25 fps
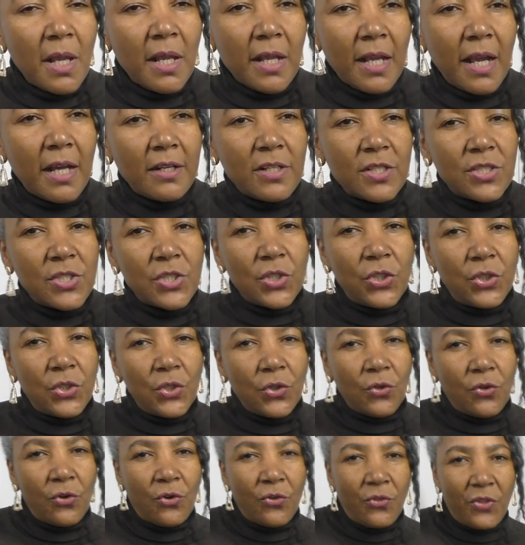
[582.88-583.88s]
kind of
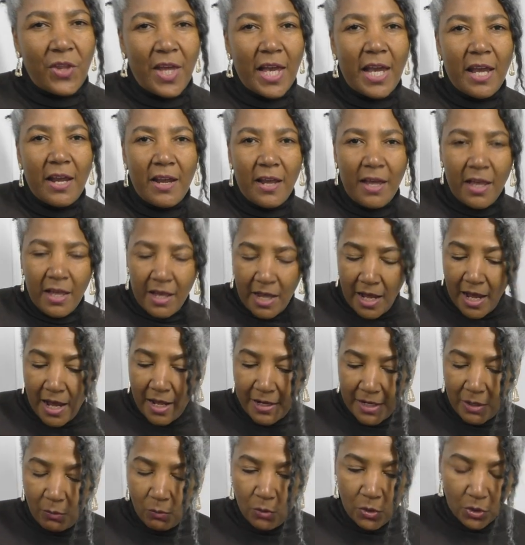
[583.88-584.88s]
secure there,
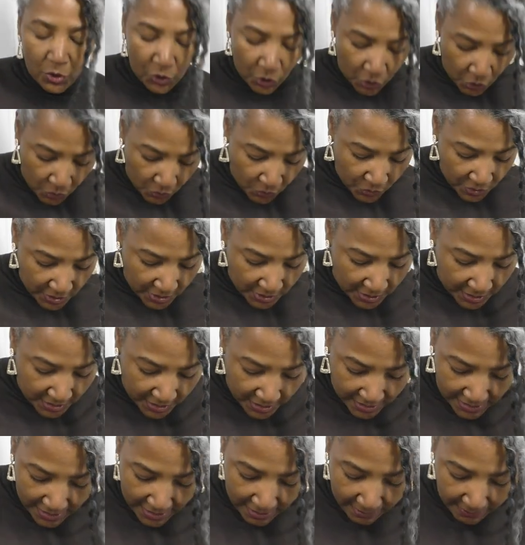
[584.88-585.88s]
and I will use the
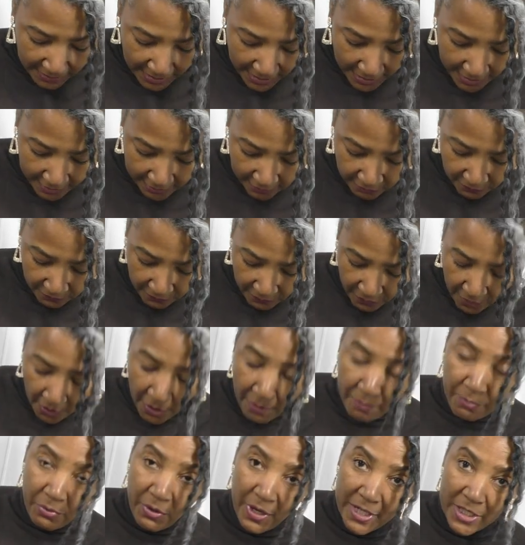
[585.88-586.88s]
same kind of
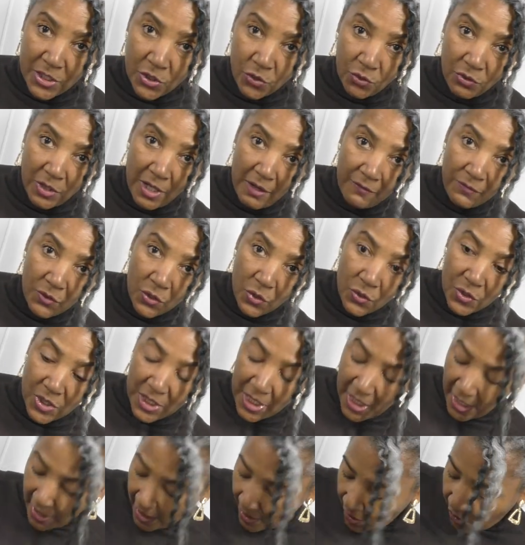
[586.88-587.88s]
press stud that I've used
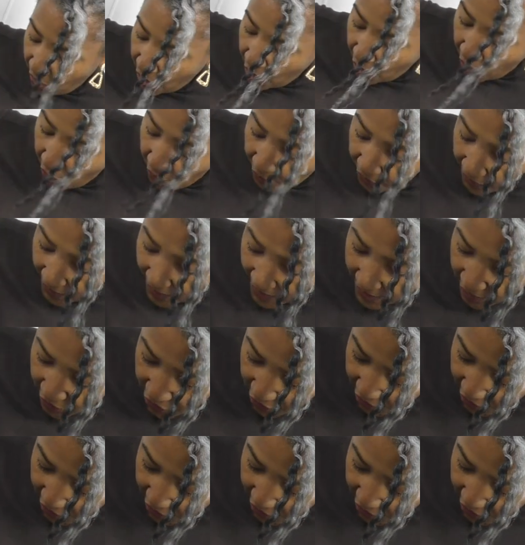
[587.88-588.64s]
there on that